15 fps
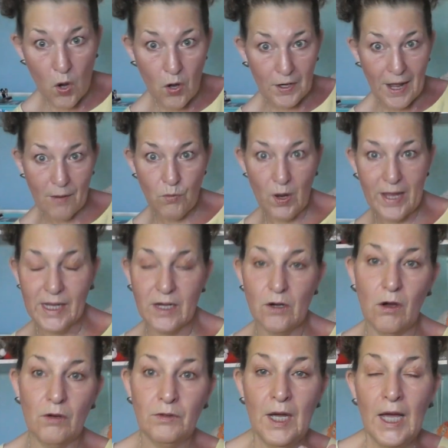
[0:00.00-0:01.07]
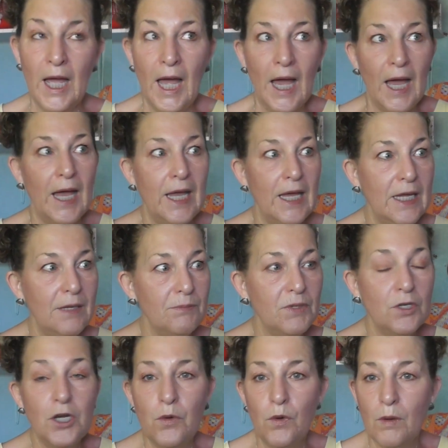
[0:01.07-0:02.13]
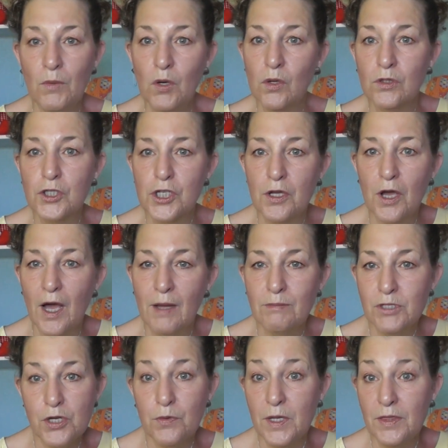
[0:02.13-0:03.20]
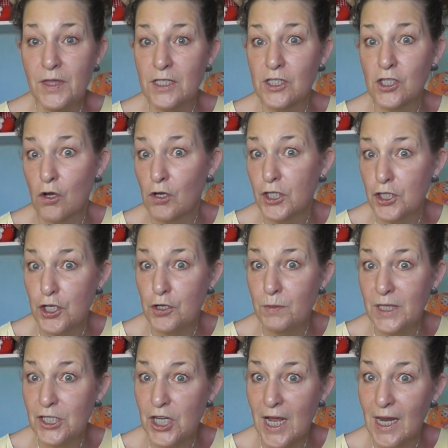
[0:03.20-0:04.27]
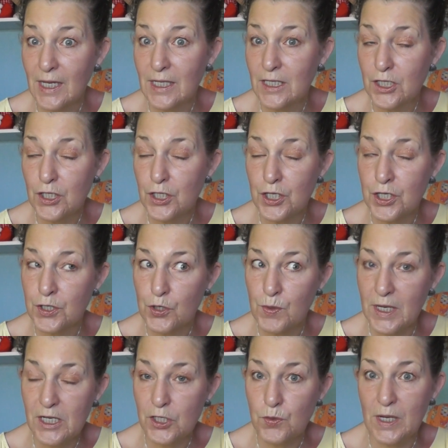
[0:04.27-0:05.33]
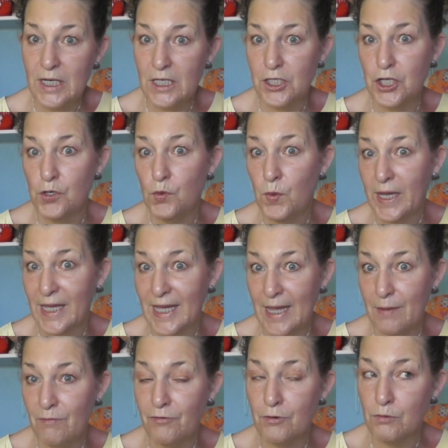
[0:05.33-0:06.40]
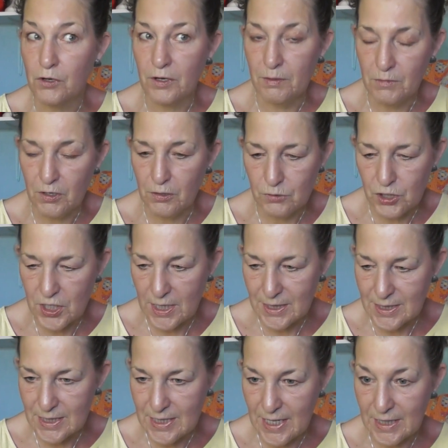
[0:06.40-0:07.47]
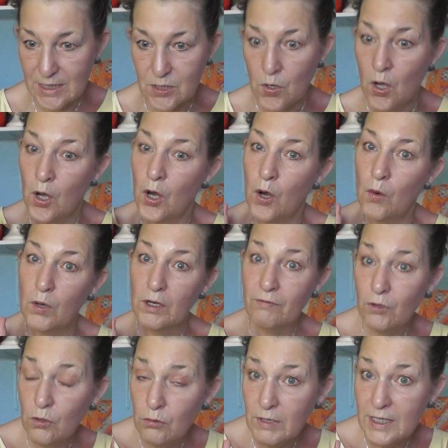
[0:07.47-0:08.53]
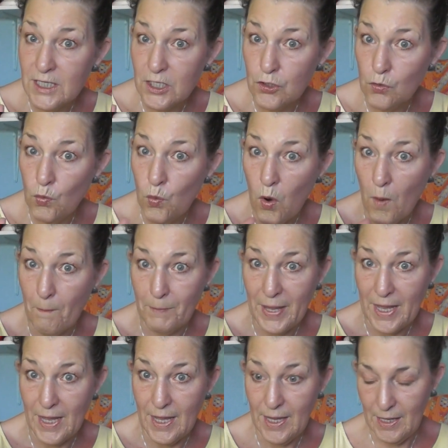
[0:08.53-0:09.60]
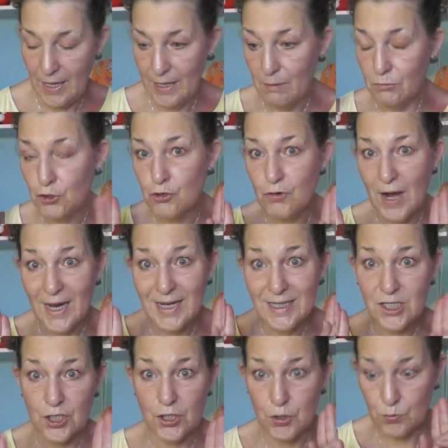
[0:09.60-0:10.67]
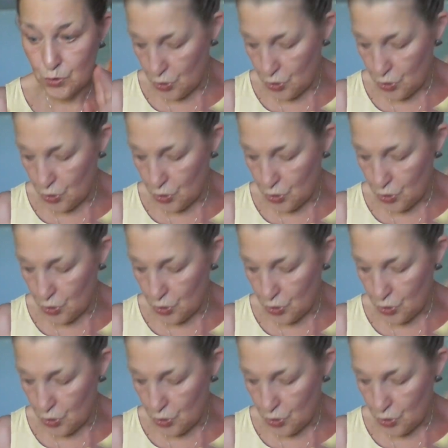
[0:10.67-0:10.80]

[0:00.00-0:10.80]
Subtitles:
one I'm working on, you know, I'm doing the Sock It To Me Challenge 2022 with Kim from Kim Crochets and Knits. Well, I've already done one pair, and I'm trying to do